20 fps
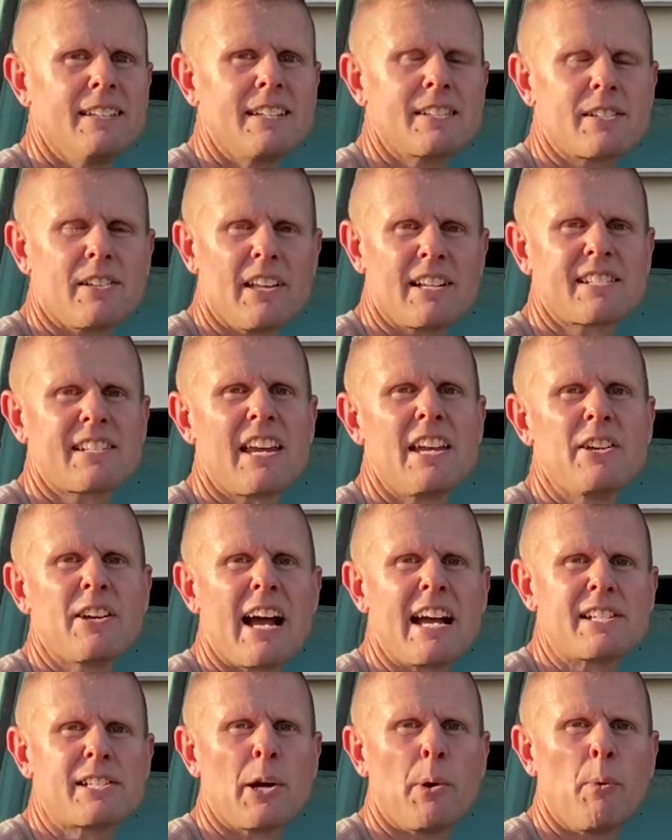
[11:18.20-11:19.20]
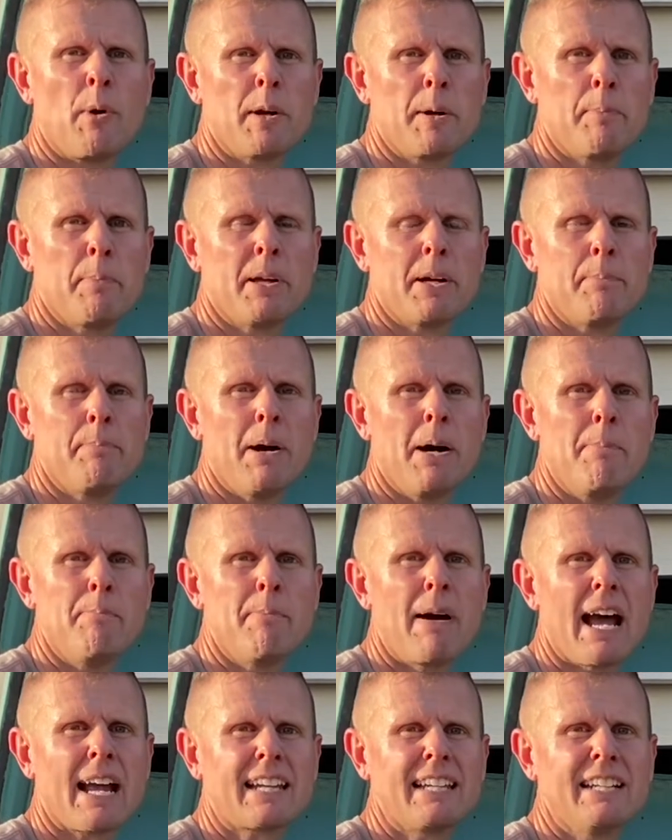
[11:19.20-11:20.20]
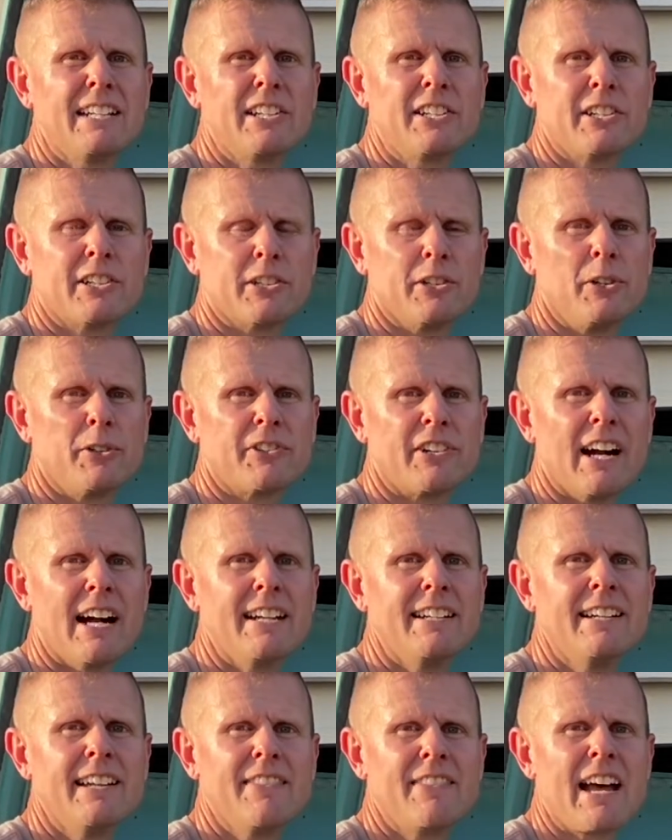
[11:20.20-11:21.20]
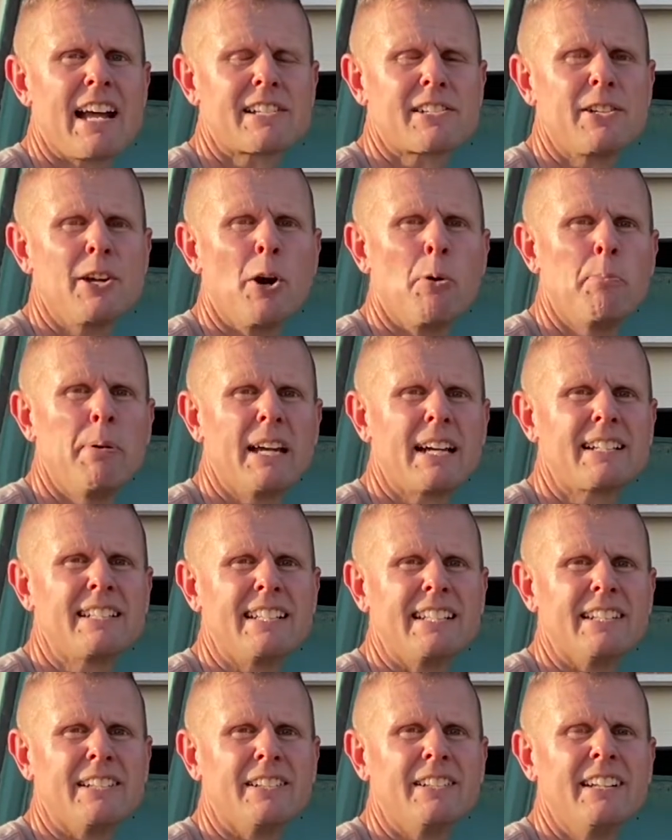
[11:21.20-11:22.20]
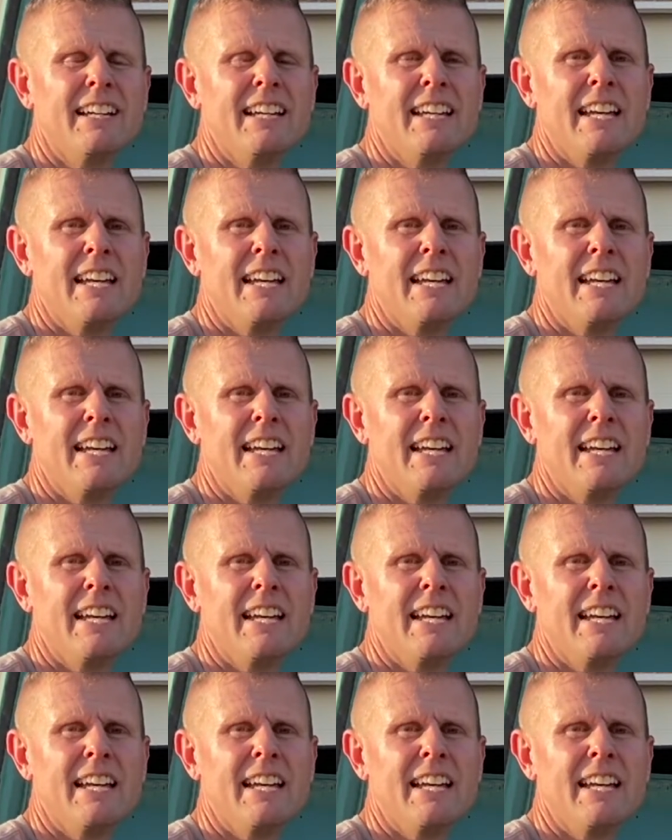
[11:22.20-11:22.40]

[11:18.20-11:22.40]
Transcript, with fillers: So let's say you guys don't want to put a pump back into your old ride. That's no big deal.